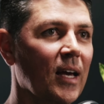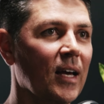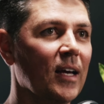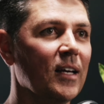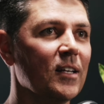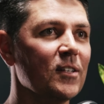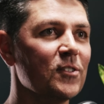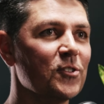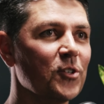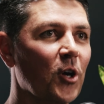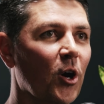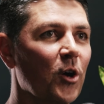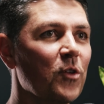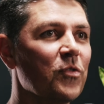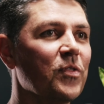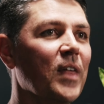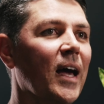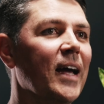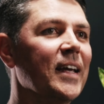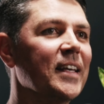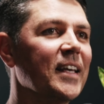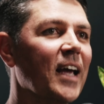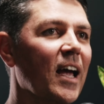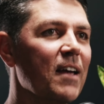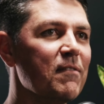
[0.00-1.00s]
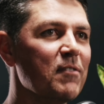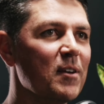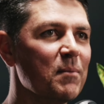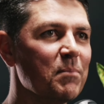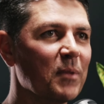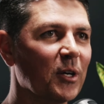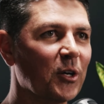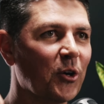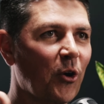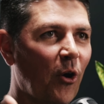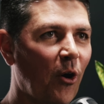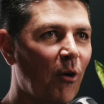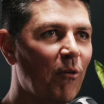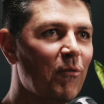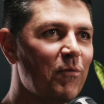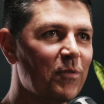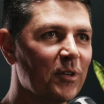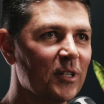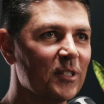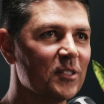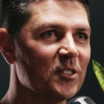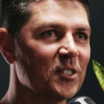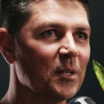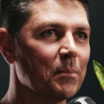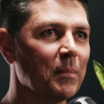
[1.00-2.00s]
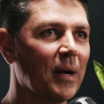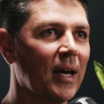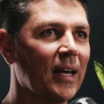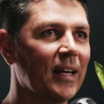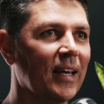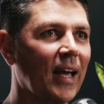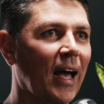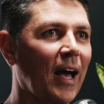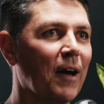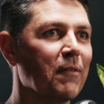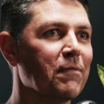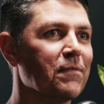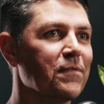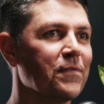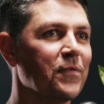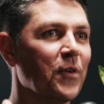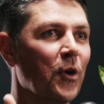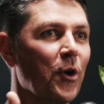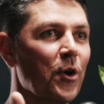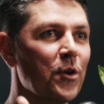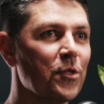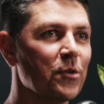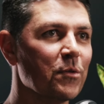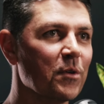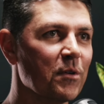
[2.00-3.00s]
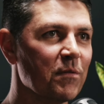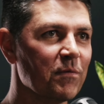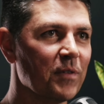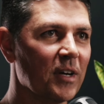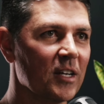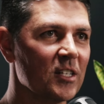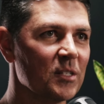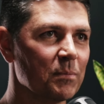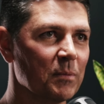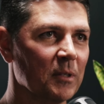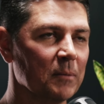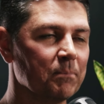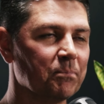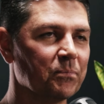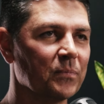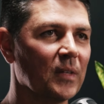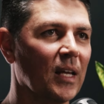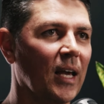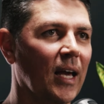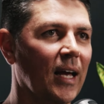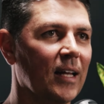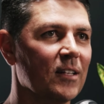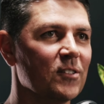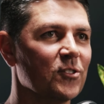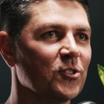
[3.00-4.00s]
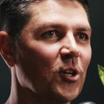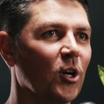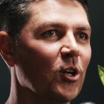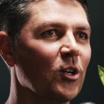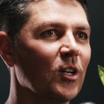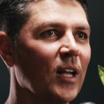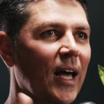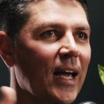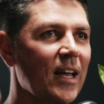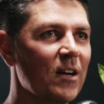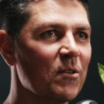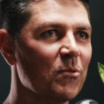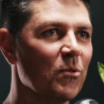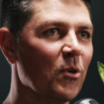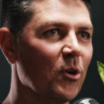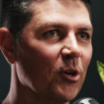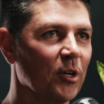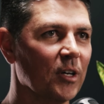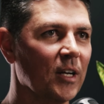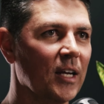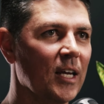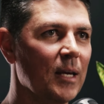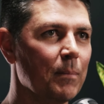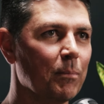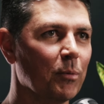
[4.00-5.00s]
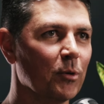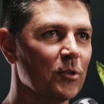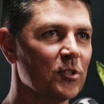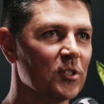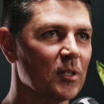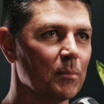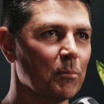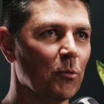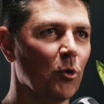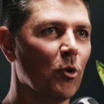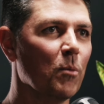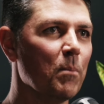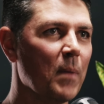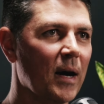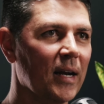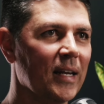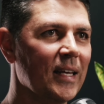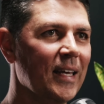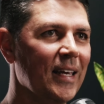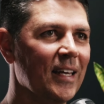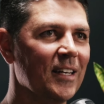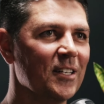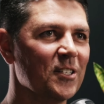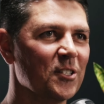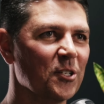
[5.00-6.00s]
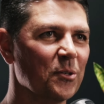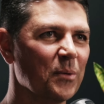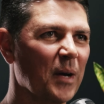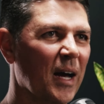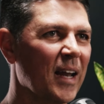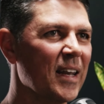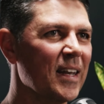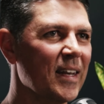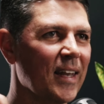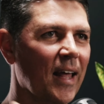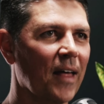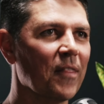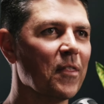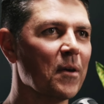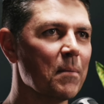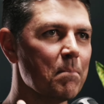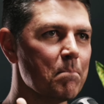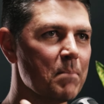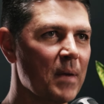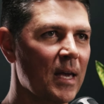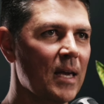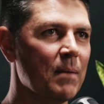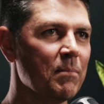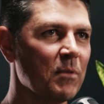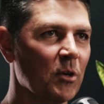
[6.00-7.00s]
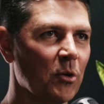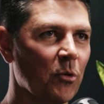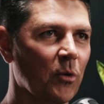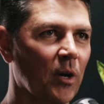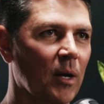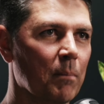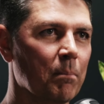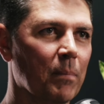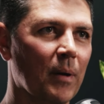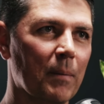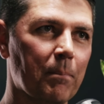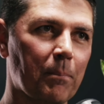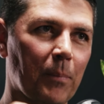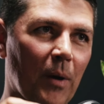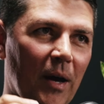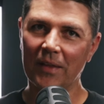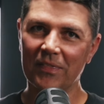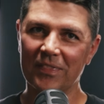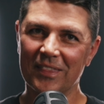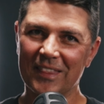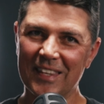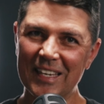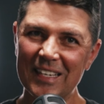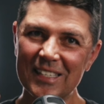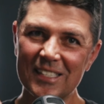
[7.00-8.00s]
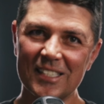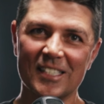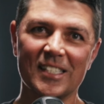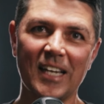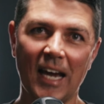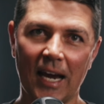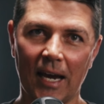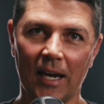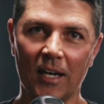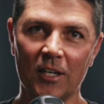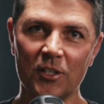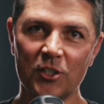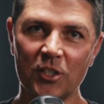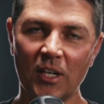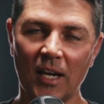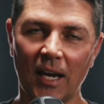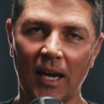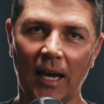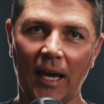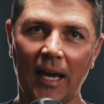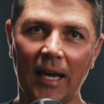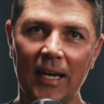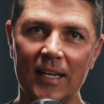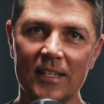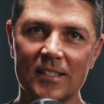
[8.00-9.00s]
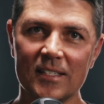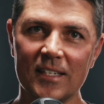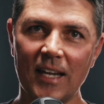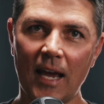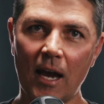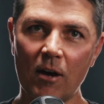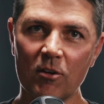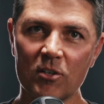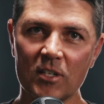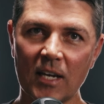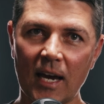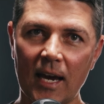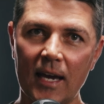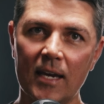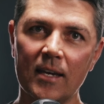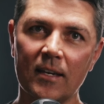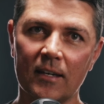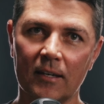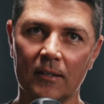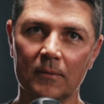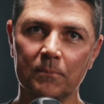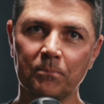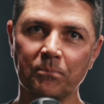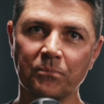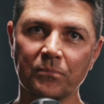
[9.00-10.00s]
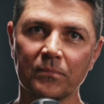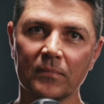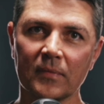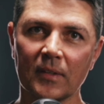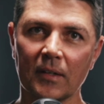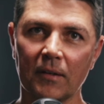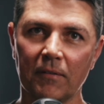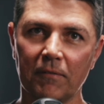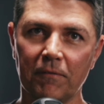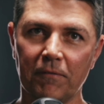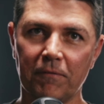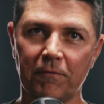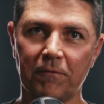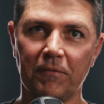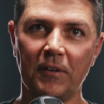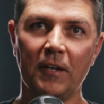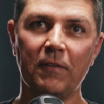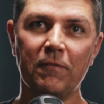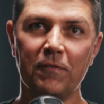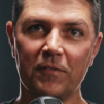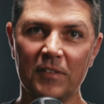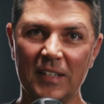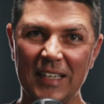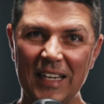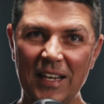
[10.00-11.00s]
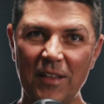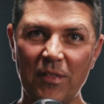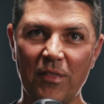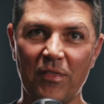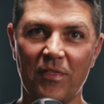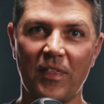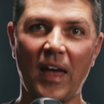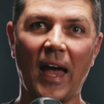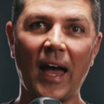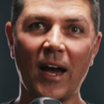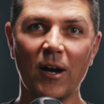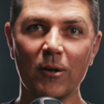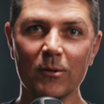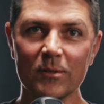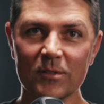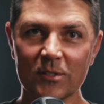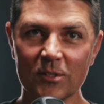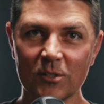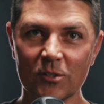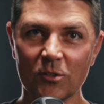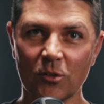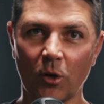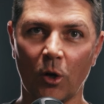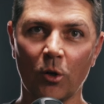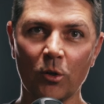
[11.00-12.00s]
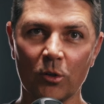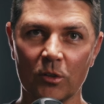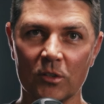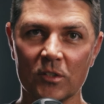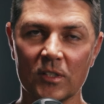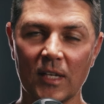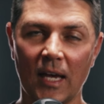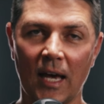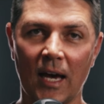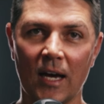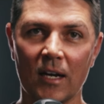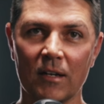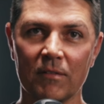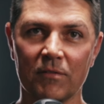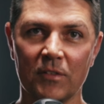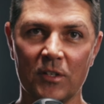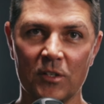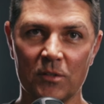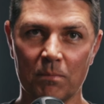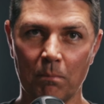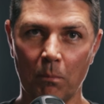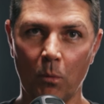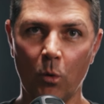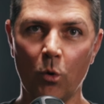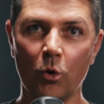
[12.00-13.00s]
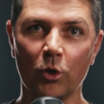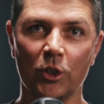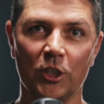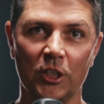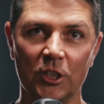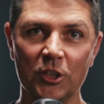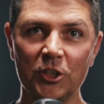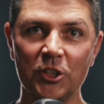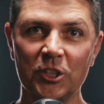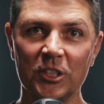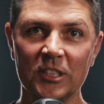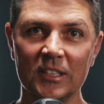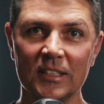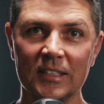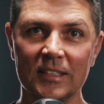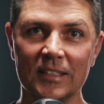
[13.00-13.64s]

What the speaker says: So that gave him the confidence to make a further investment. And so later on, he put some more money into another meme coin. But by this stage, he's now taken $50,000 out of his mortgage,